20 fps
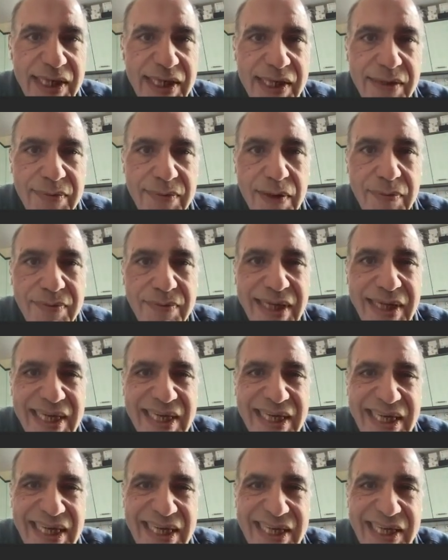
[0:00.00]
Sleep
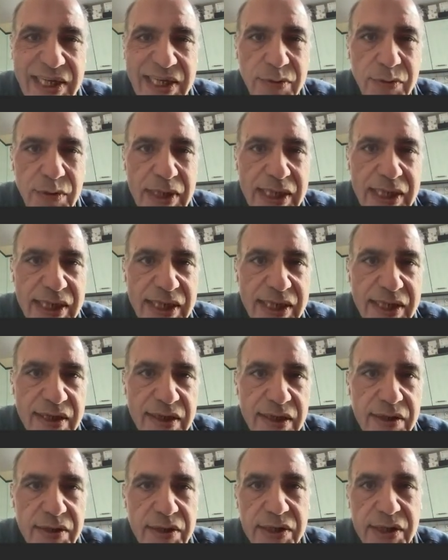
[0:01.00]
apnea kills when it's
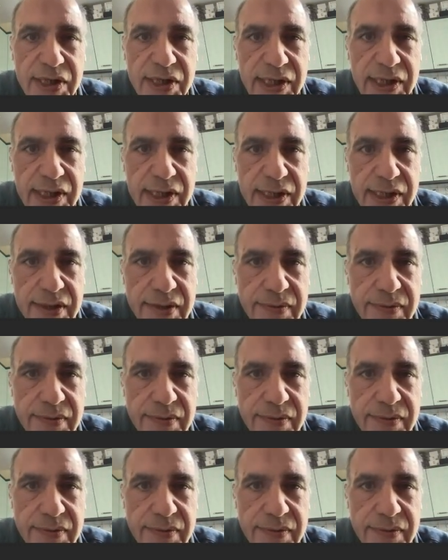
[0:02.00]
not treated